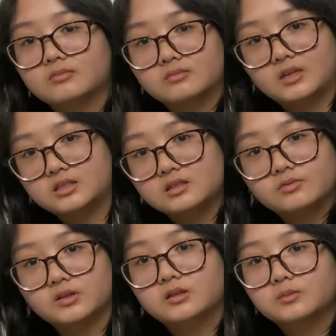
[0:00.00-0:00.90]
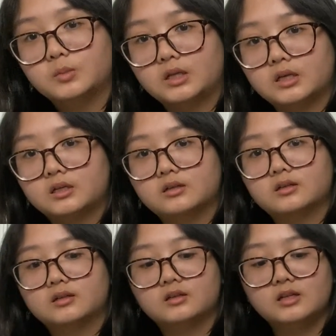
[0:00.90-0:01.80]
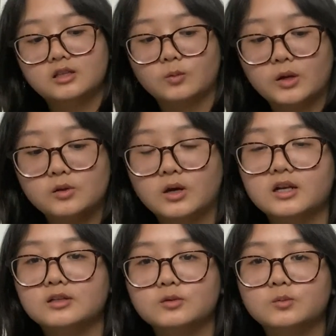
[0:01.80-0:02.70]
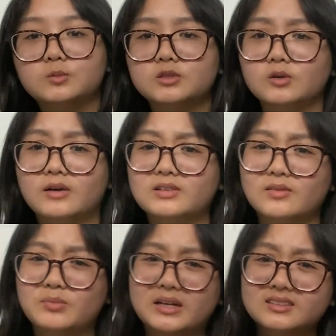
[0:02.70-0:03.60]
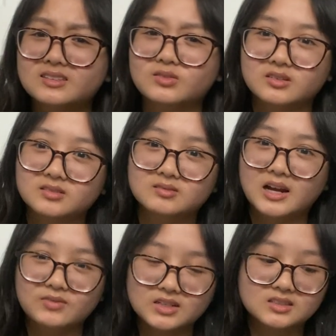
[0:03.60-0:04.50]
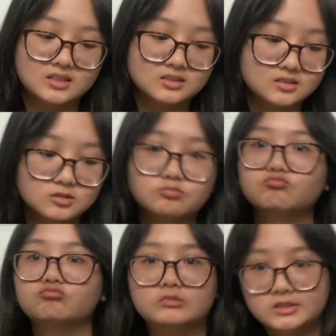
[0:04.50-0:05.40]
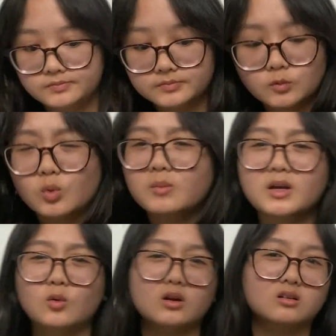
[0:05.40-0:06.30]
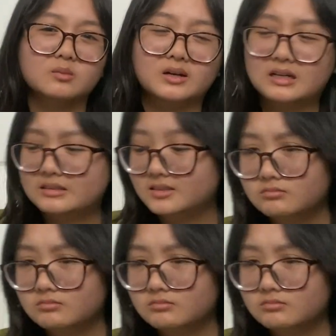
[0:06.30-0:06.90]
that's different. But like, either way, you kind of do still have to have pens for advanced classes. What am I going on about, guys?